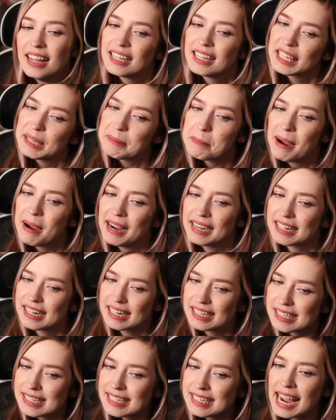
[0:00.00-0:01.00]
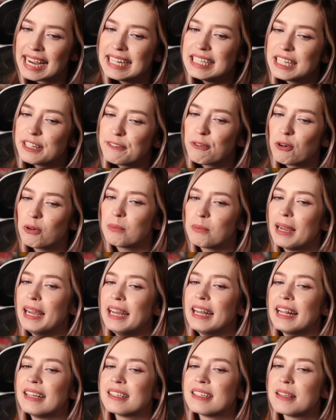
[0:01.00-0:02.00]
Keep in mind, it is 94
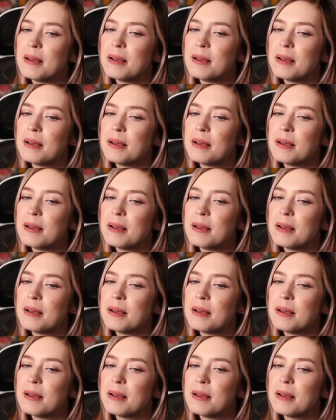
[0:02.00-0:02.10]
ratings,